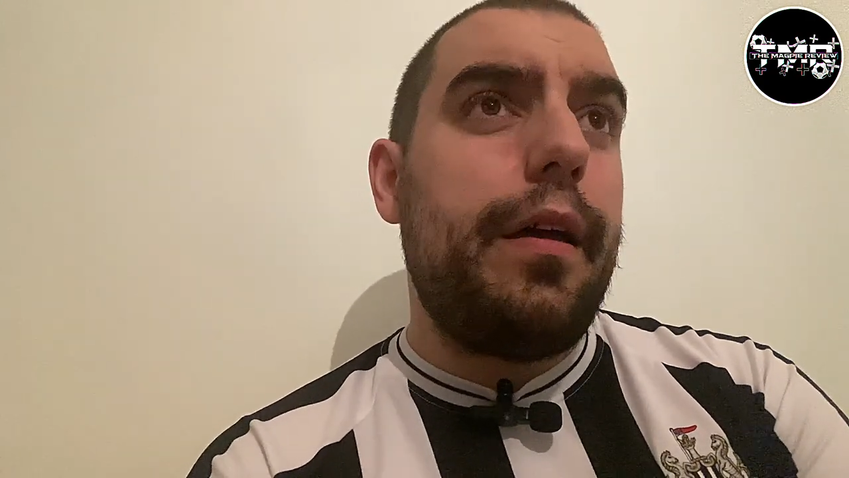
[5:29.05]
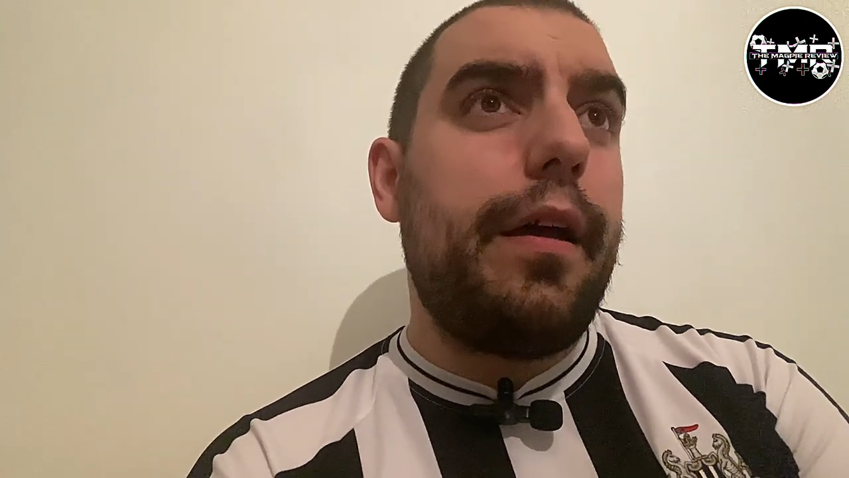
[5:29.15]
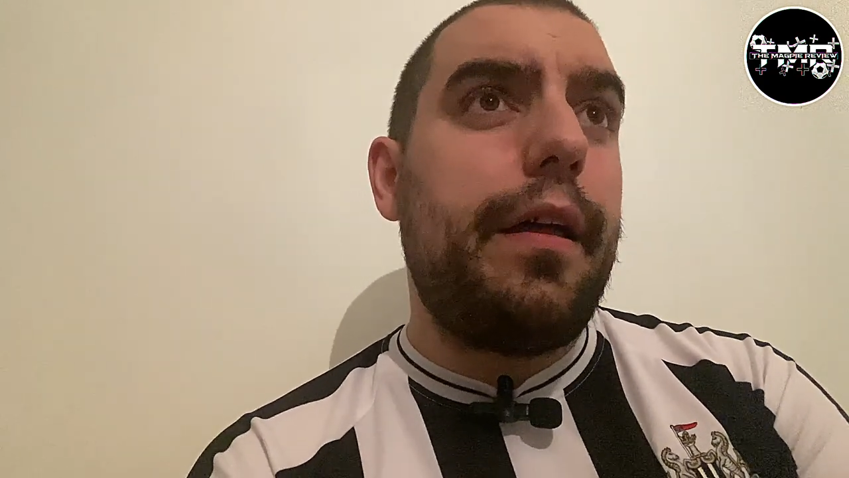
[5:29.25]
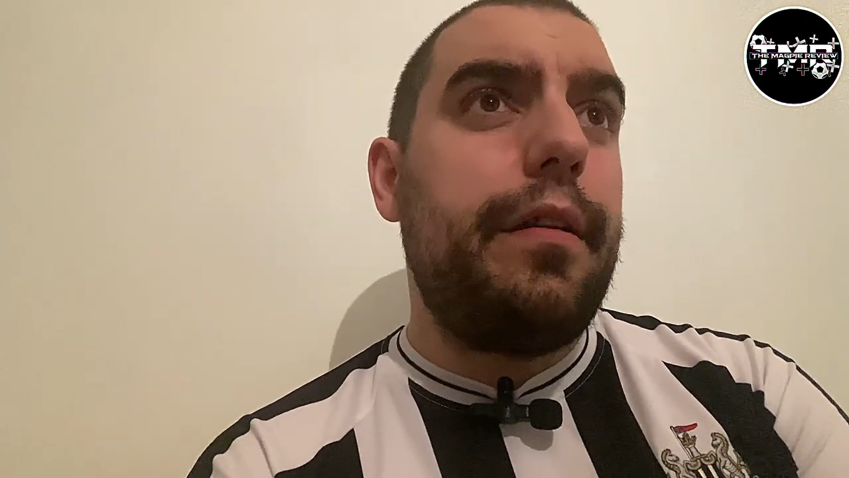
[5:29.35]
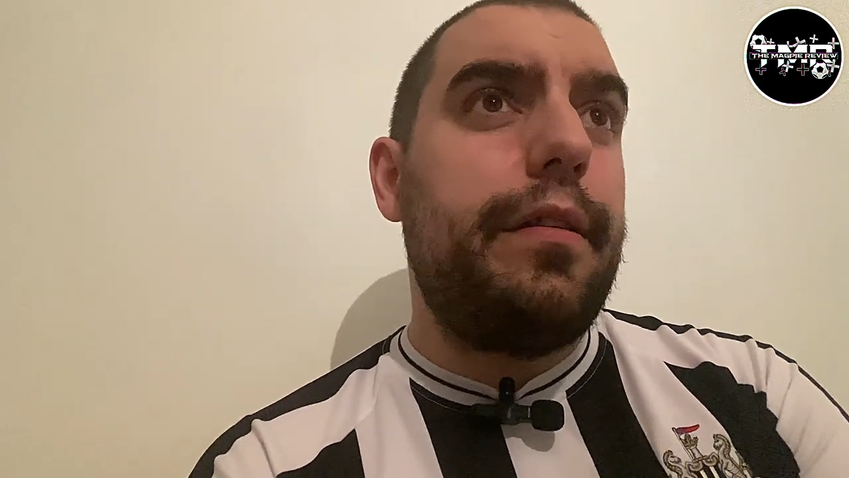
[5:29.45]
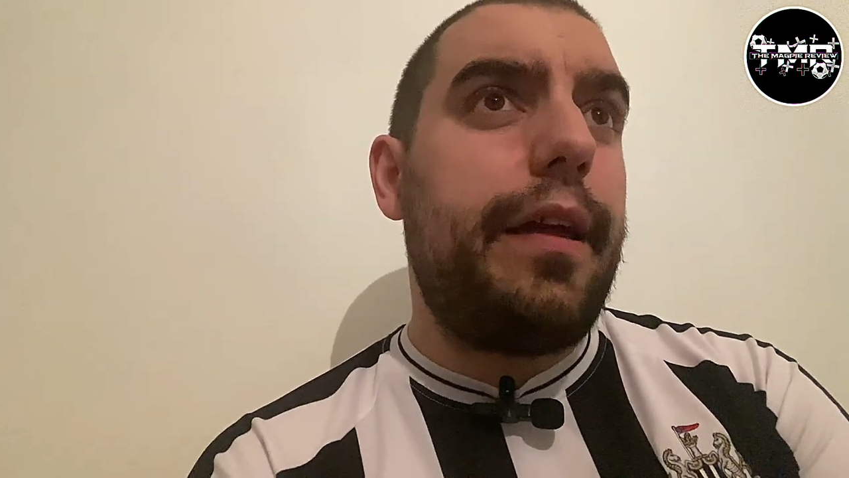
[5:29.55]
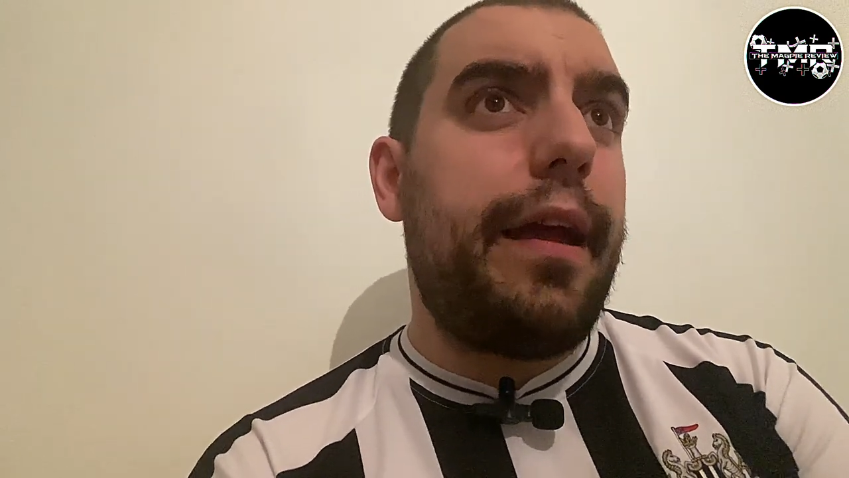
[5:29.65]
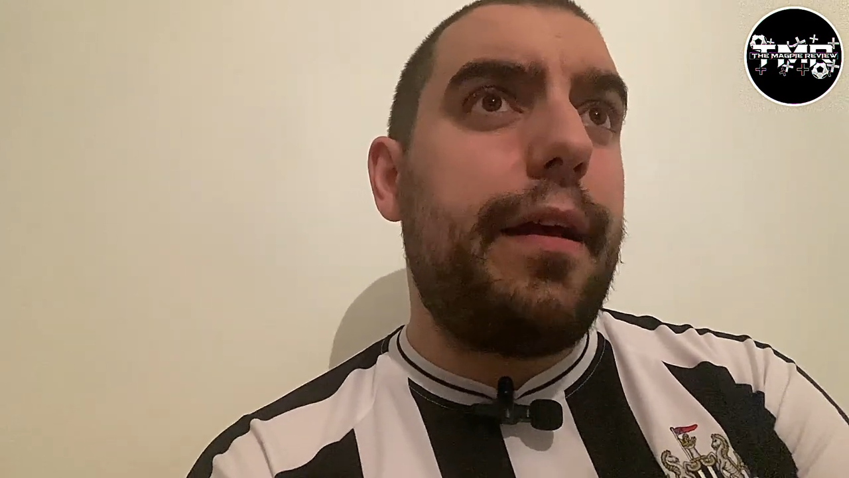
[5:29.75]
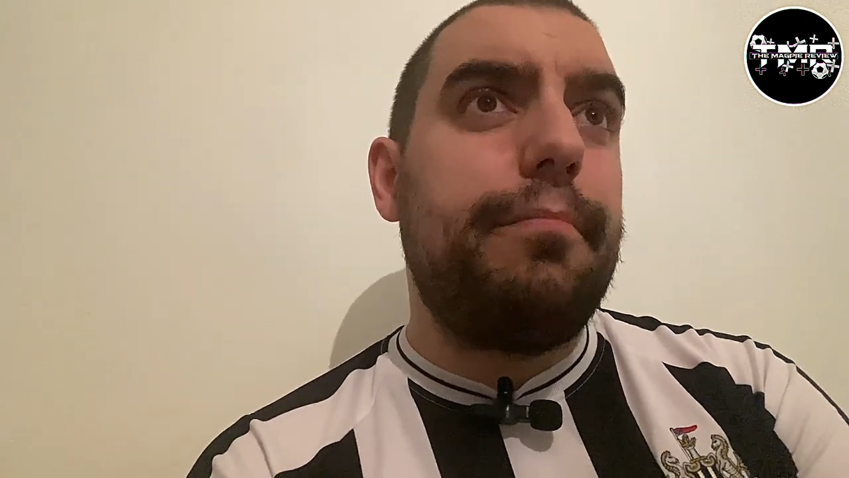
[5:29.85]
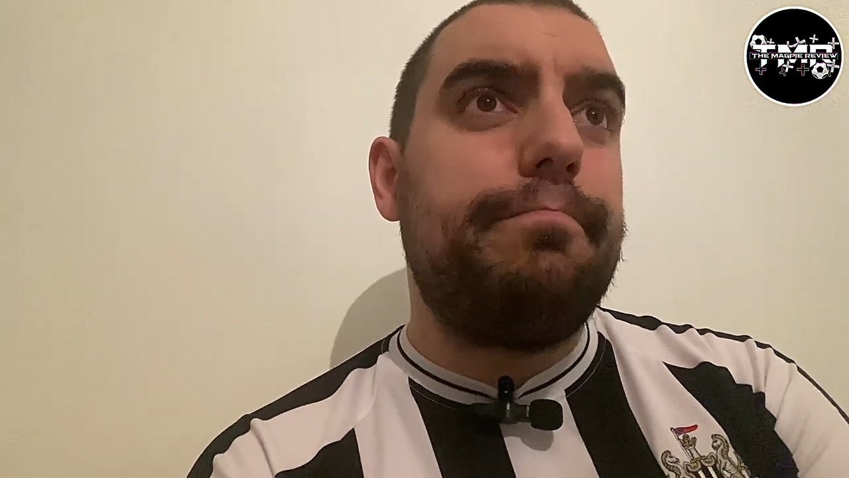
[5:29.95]
And
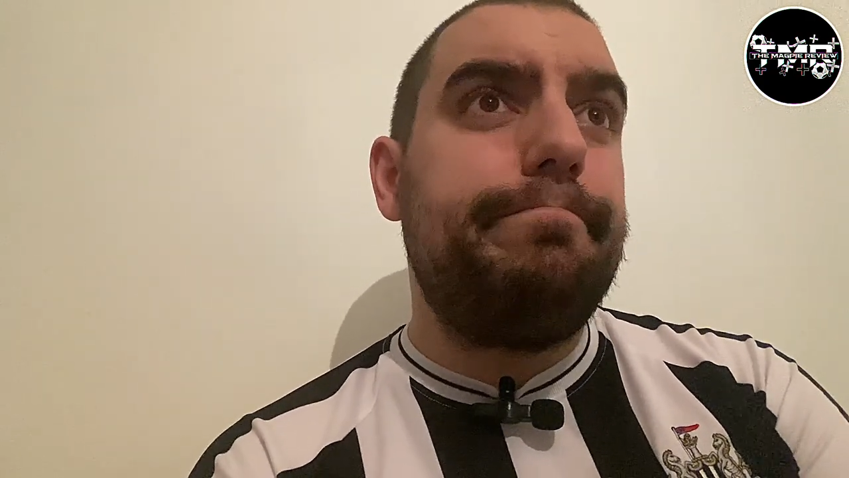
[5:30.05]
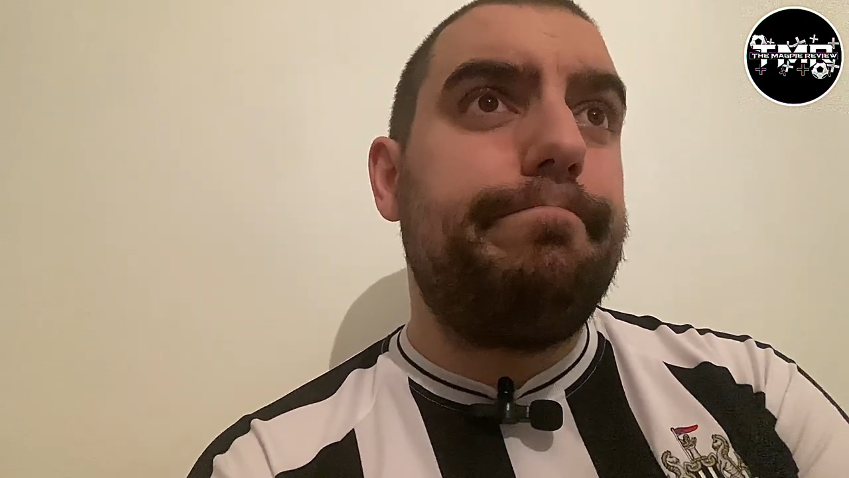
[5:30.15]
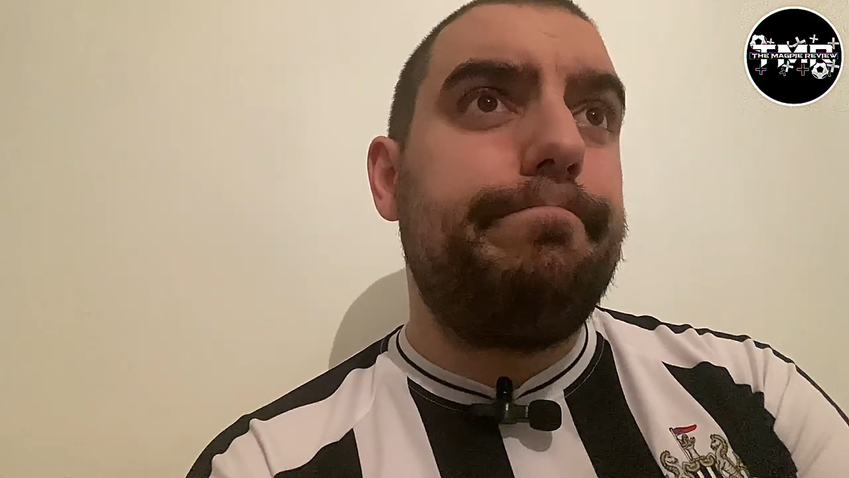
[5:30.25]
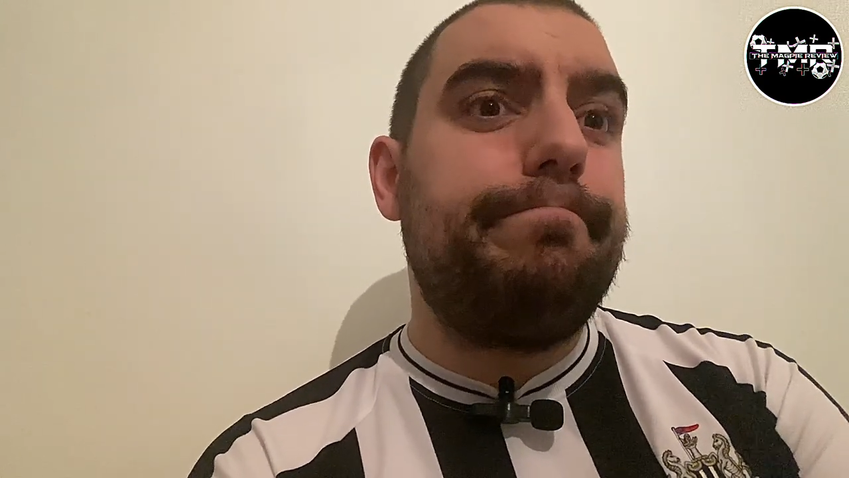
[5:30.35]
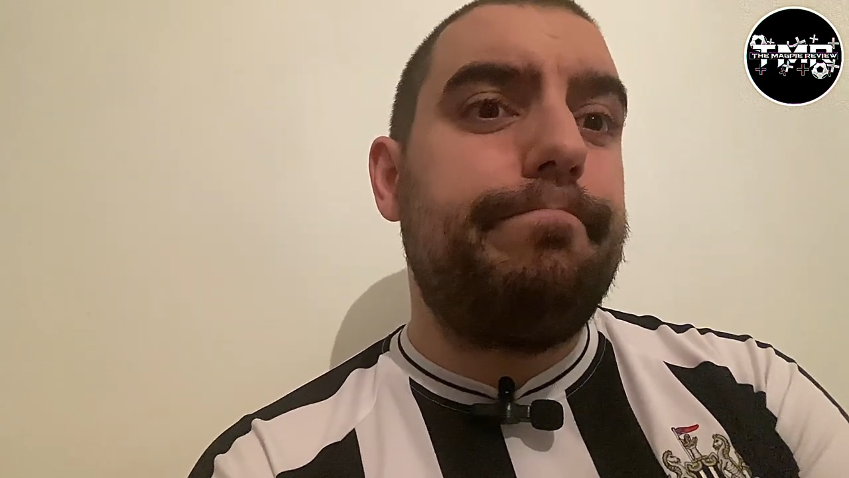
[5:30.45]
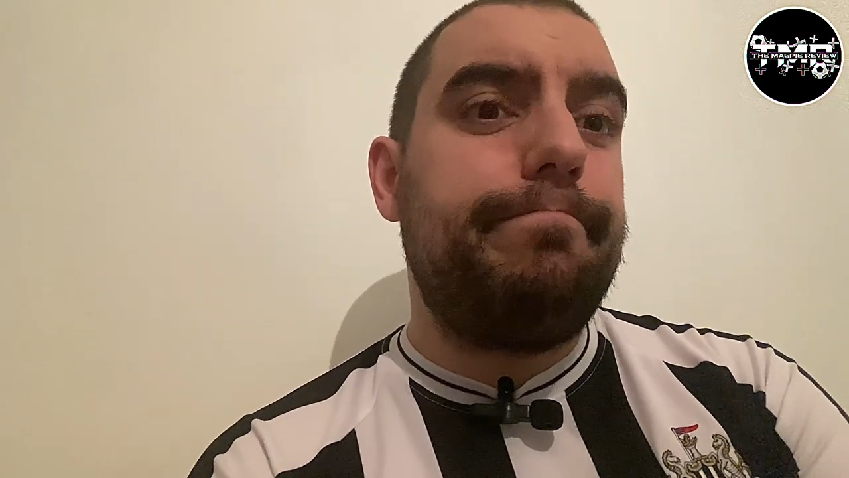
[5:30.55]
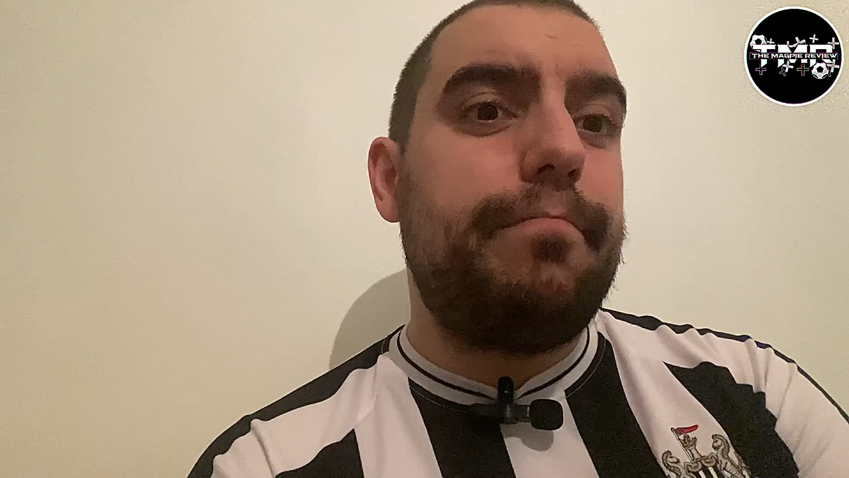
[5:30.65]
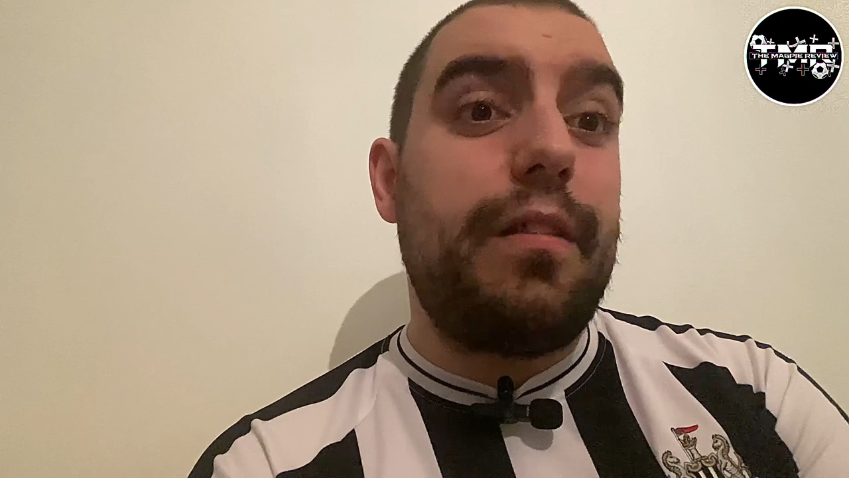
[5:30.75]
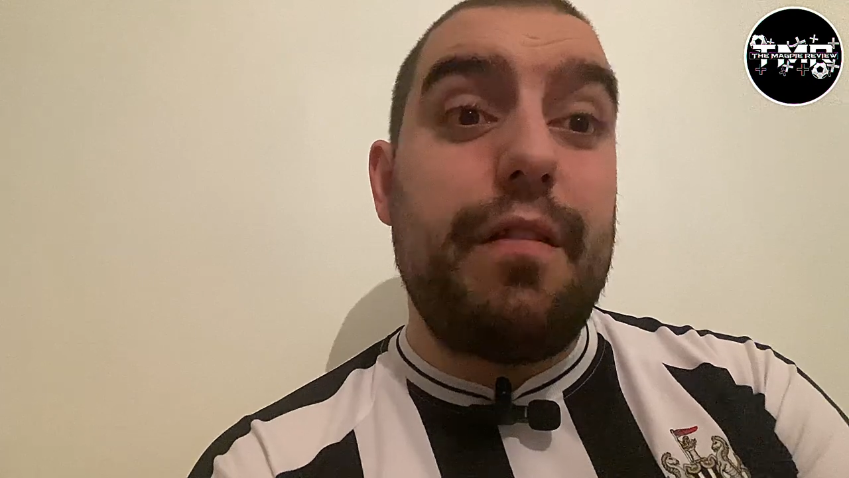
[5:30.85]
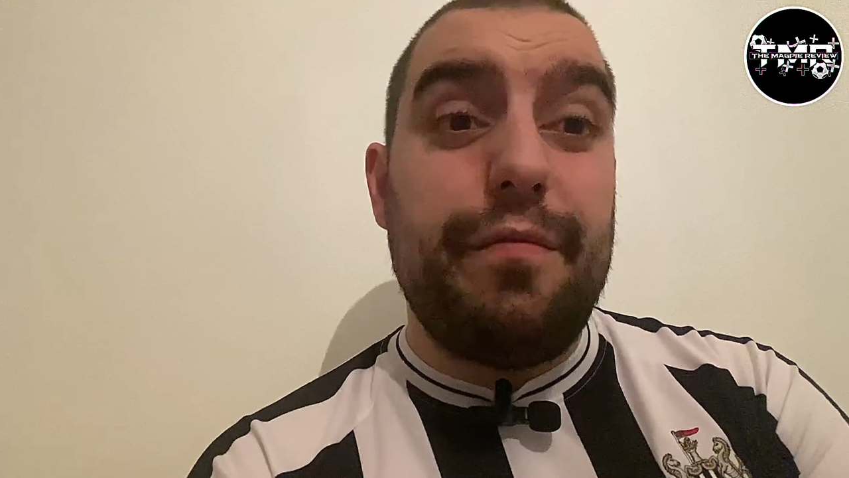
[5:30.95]

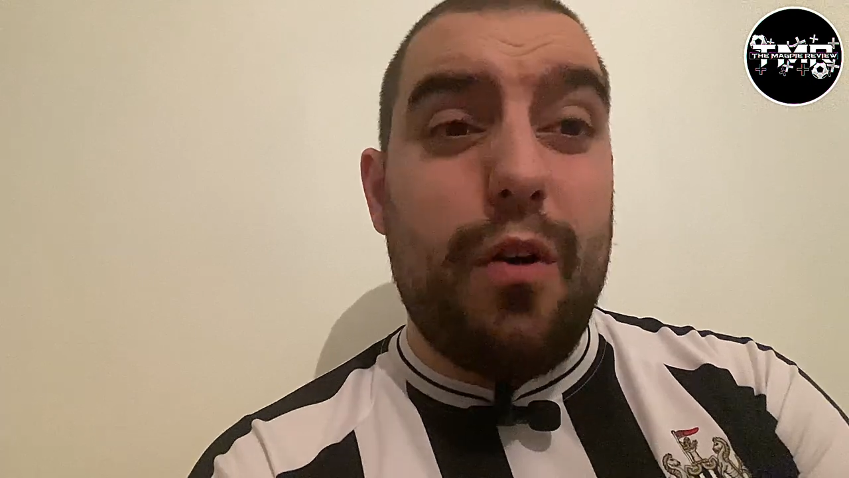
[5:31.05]
then